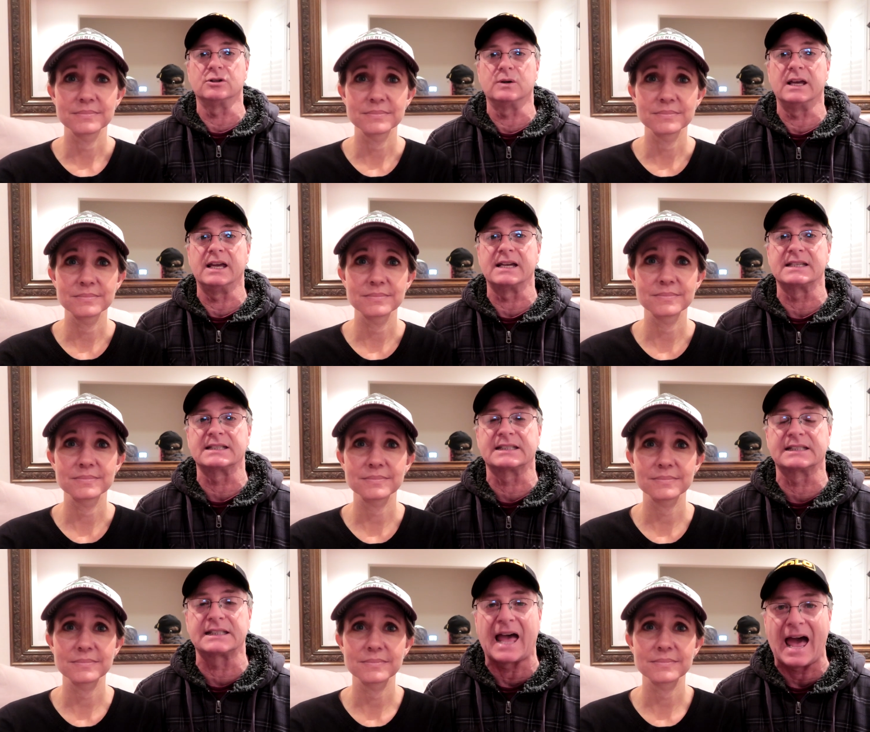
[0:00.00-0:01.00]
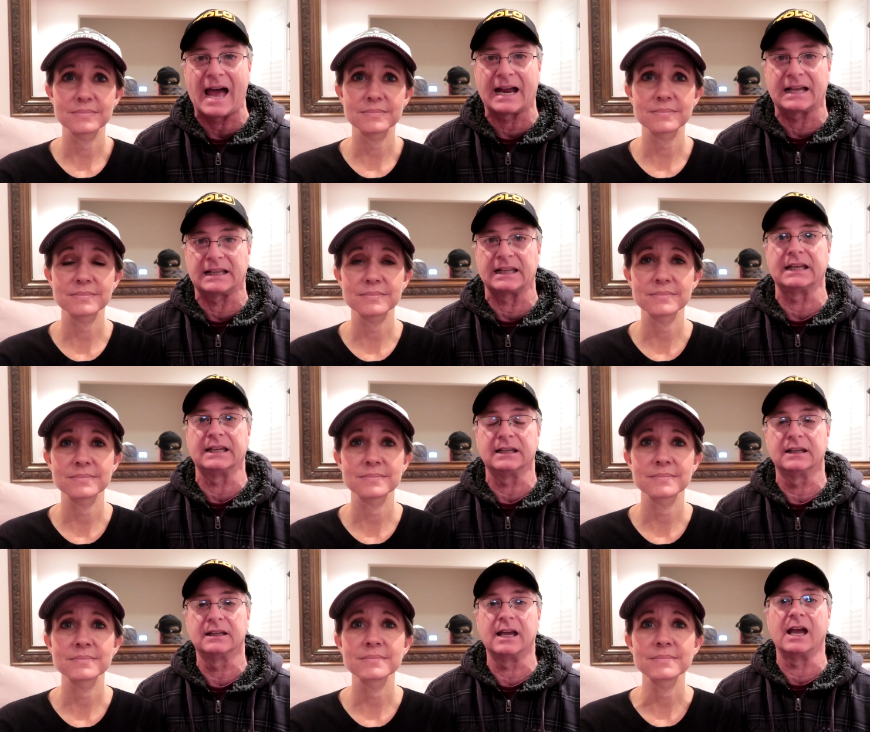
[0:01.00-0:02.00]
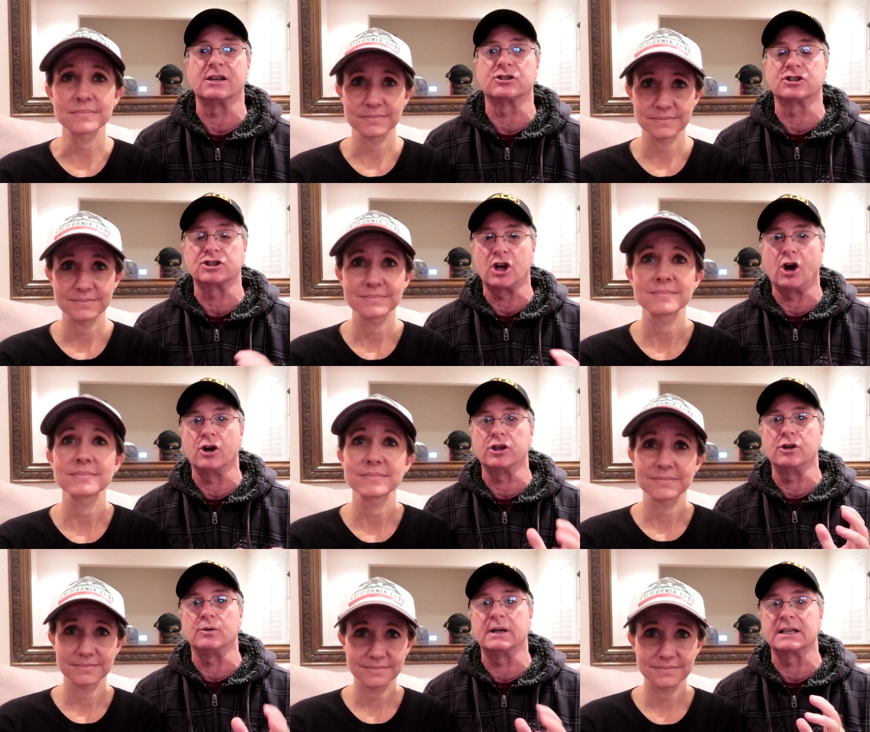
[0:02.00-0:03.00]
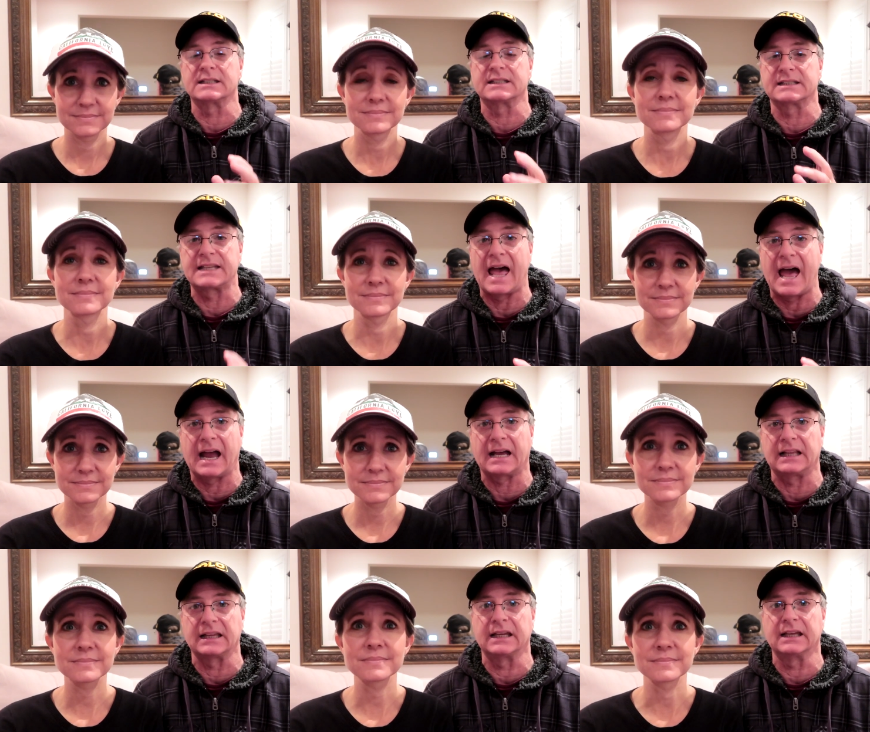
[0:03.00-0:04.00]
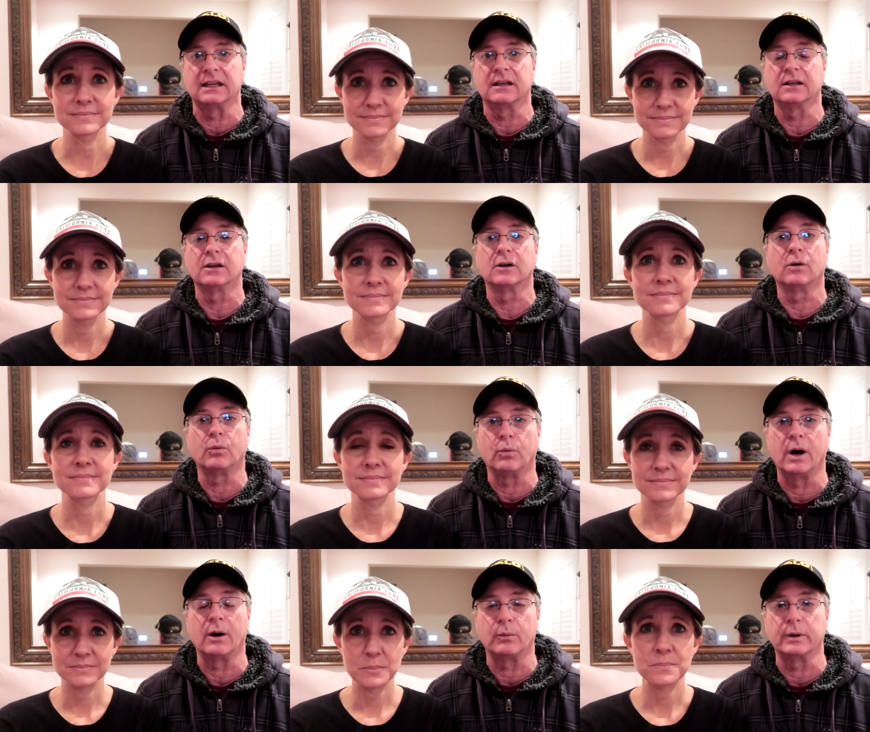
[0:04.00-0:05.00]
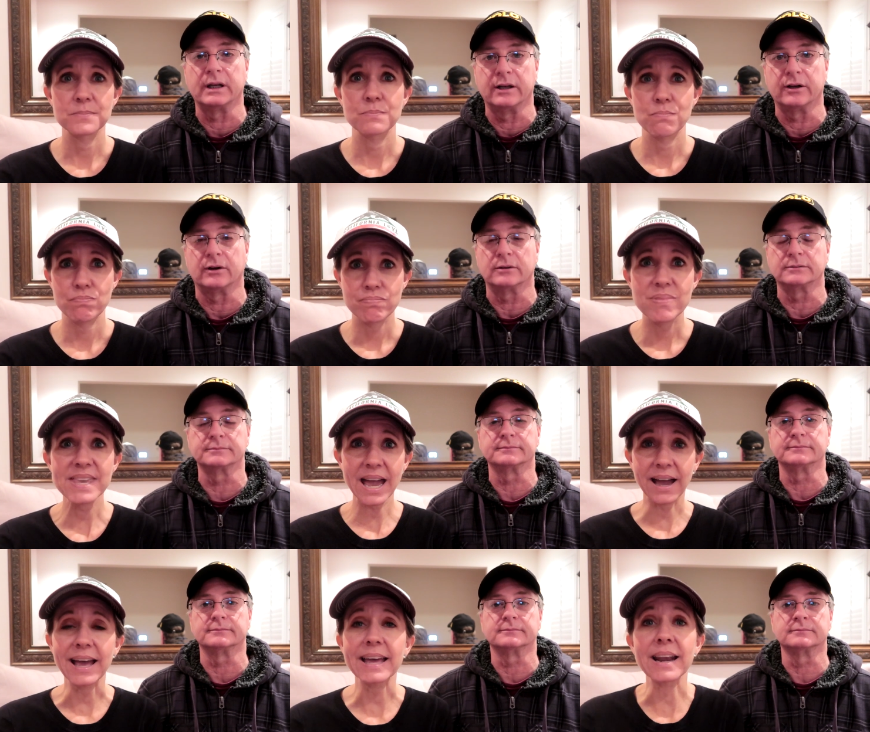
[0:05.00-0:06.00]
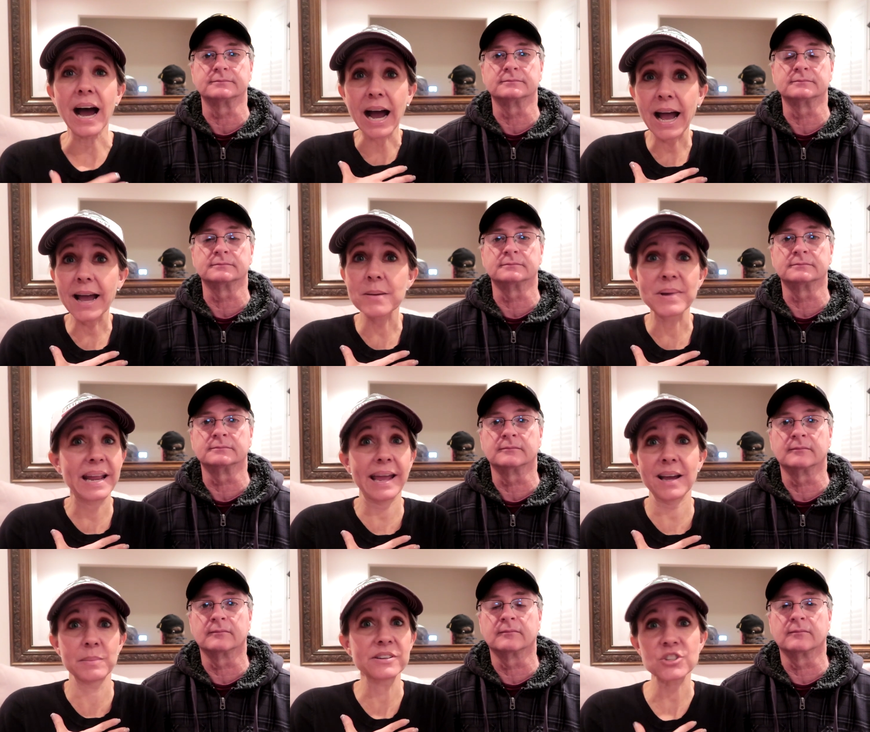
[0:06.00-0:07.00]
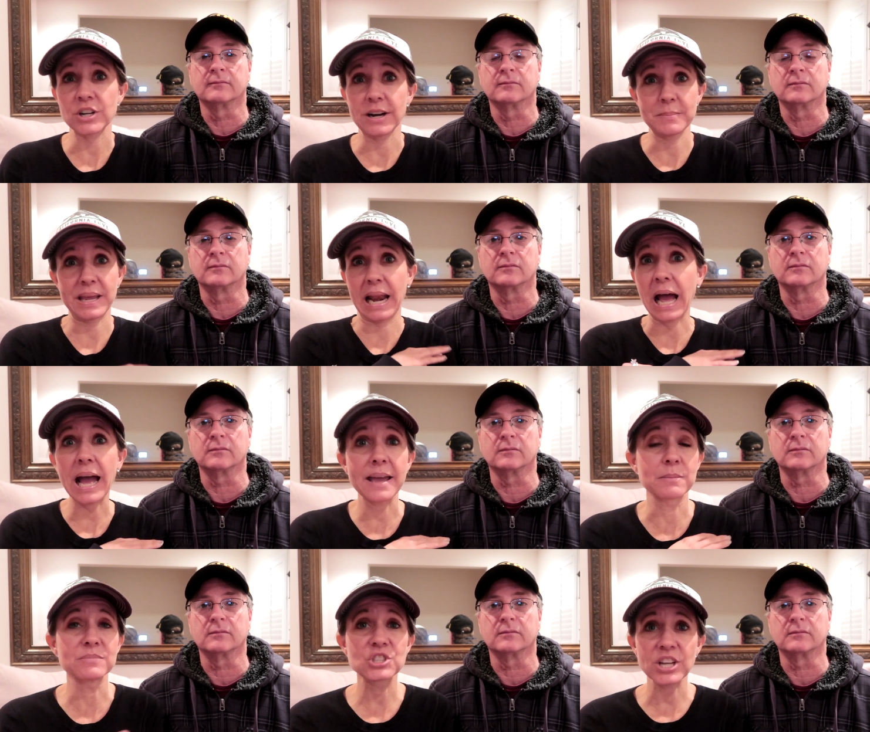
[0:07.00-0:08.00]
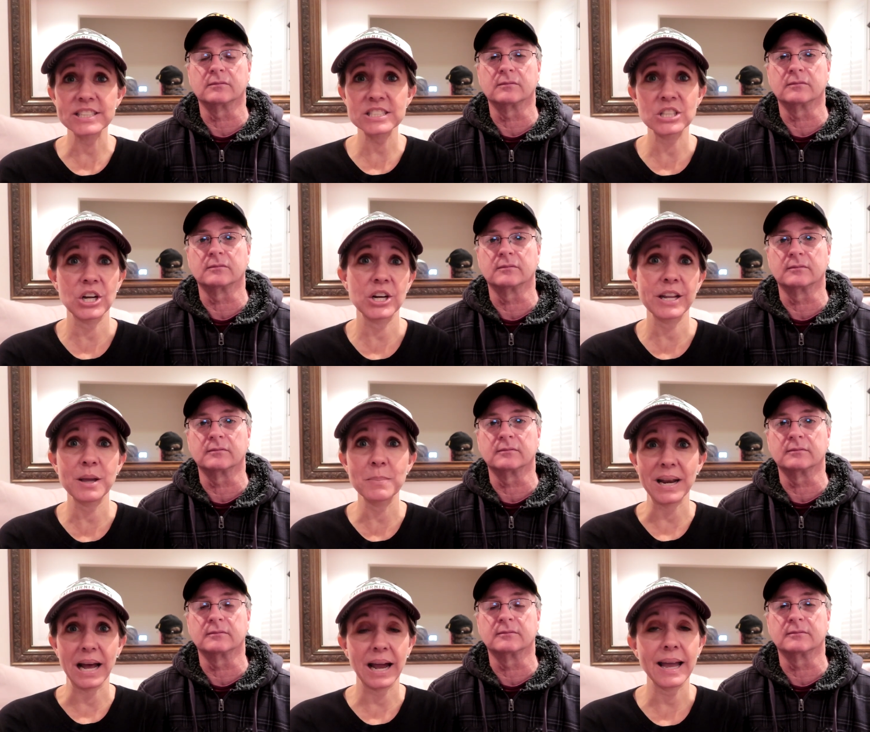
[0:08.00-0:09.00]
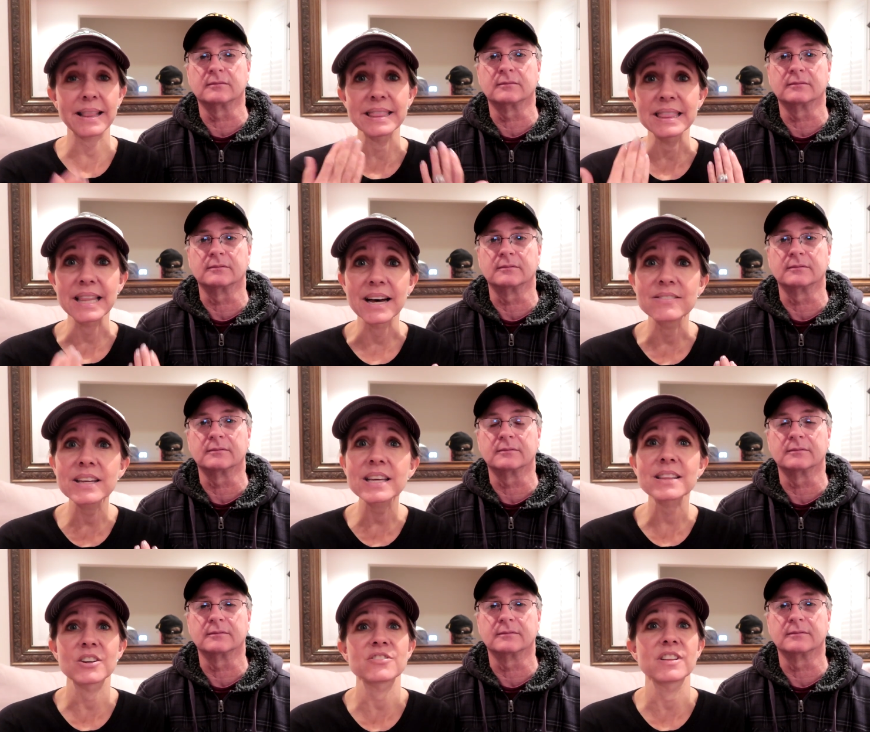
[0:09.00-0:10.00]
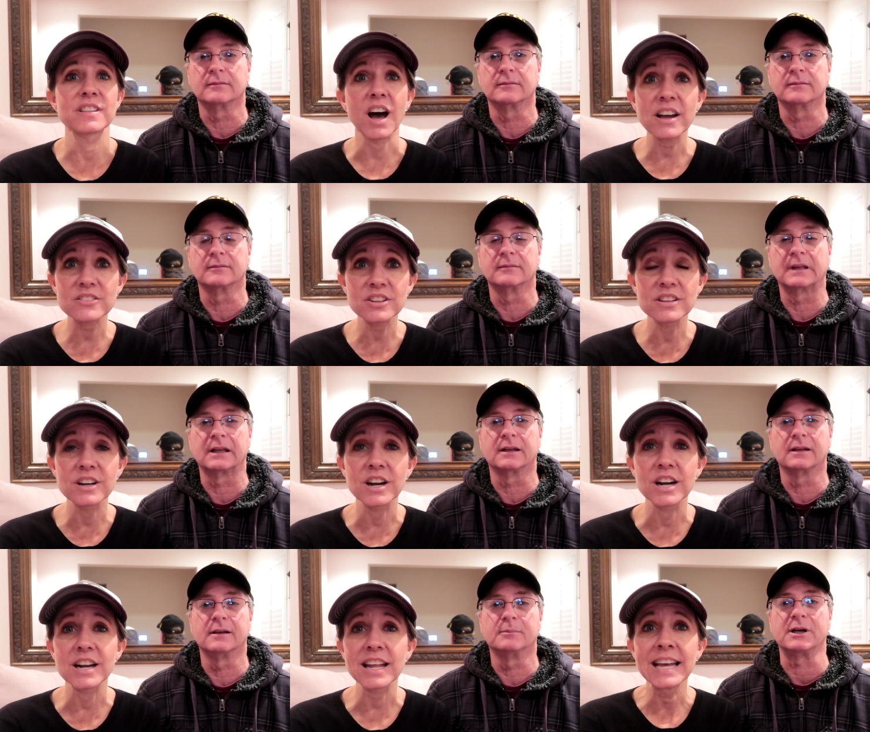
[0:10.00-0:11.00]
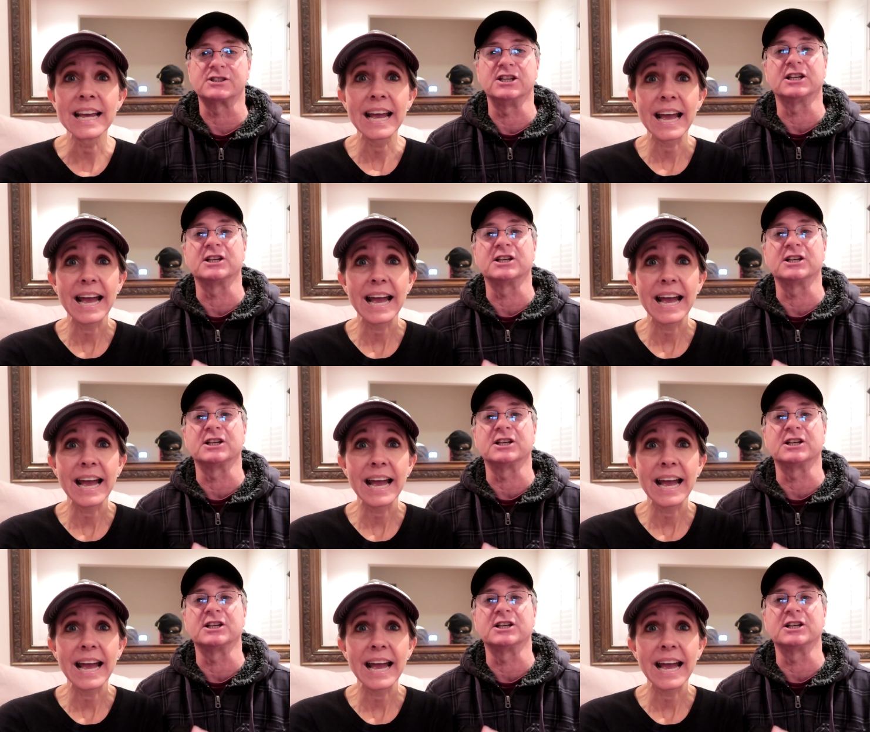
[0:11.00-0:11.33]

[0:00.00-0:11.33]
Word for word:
Speaker 1: you exactly and show you exactly what we do.
Speaker 2: Yeah, and I'm an amateur. I mean, I am just learning, but I love it. There's a lot to learn. But
Speaker 1: she